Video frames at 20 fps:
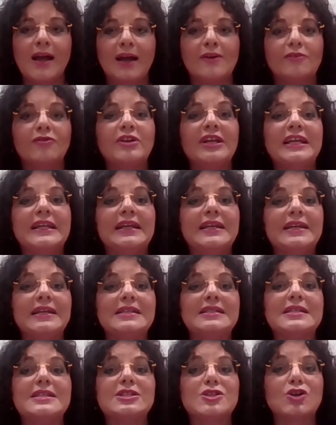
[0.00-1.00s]

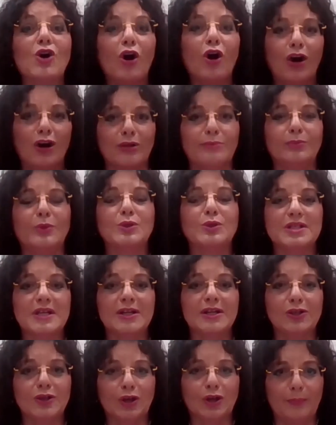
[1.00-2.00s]
releases hormones
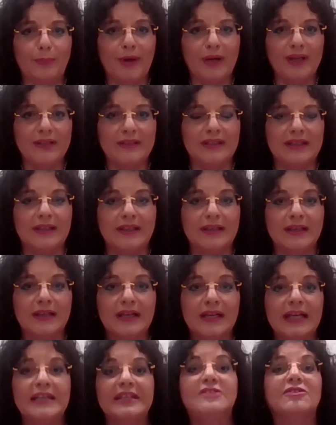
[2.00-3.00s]
in your body.
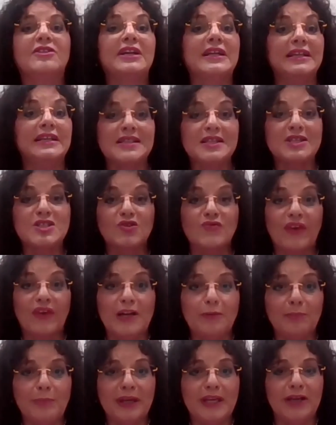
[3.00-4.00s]
It releases
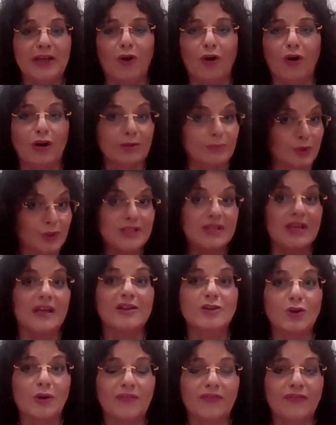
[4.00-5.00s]
well being hormones,
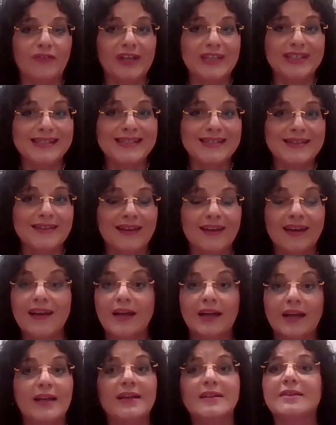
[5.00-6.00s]
endorphins.
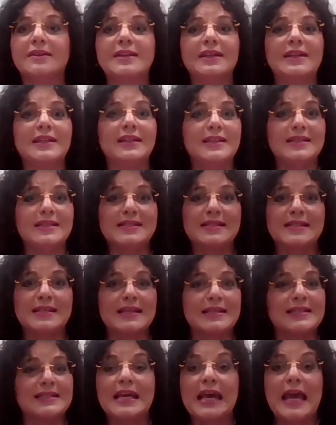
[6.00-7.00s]
It
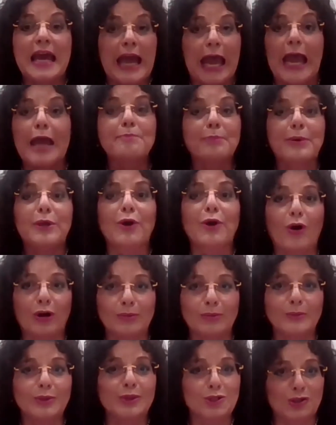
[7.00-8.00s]
releases happy
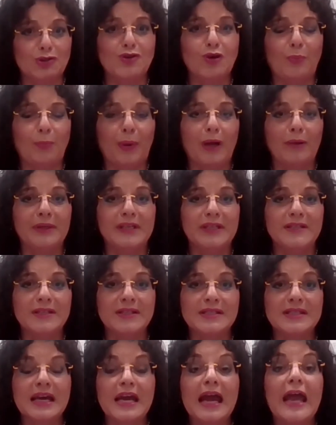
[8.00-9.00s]
hormones, dopamines,
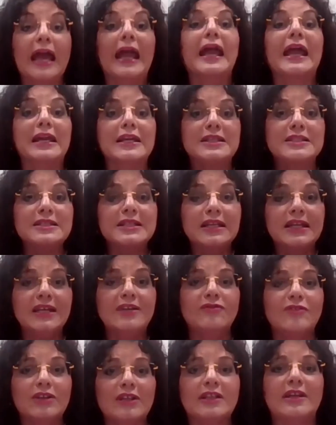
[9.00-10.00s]
and
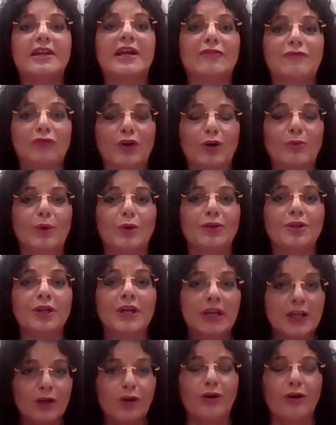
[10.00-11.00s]
even the love hormone,
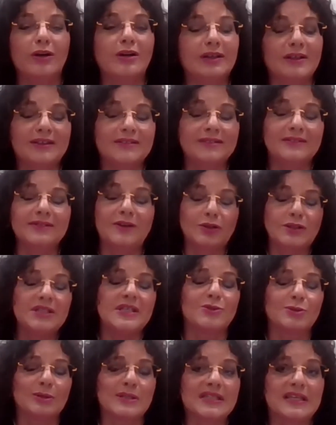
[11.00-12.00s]
uh,
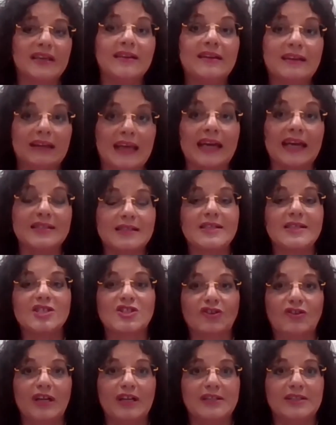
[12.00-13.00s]
oxytocin, gets
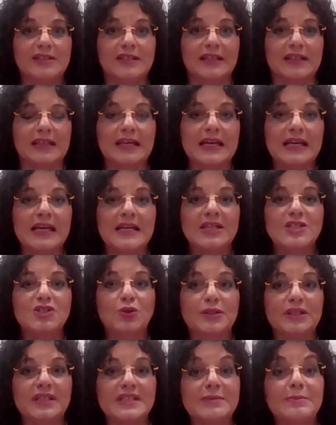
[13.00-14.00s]
excreted. So
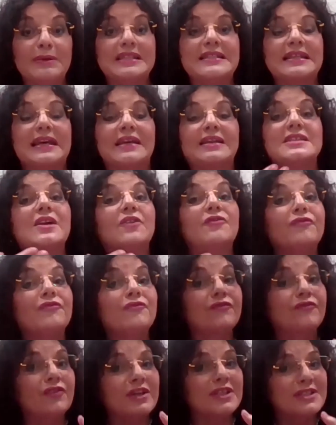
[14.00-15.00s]
this means there is a
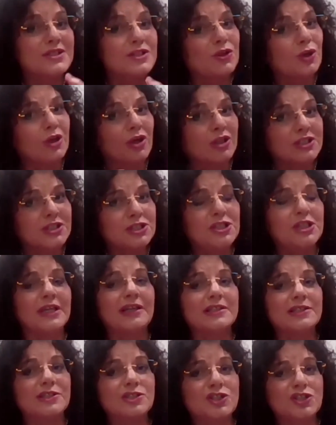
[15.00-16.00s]

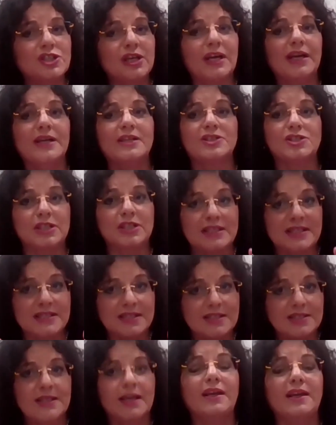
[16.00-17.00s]
physiological change that's
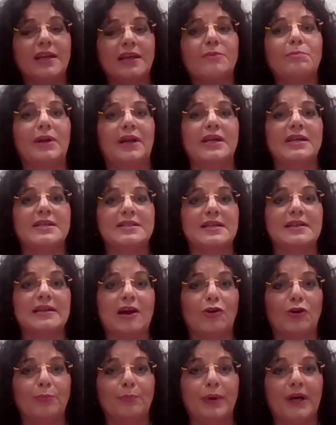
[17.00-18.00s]
taking place in
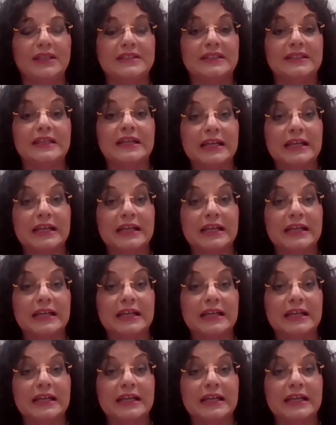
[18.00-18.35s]
our body.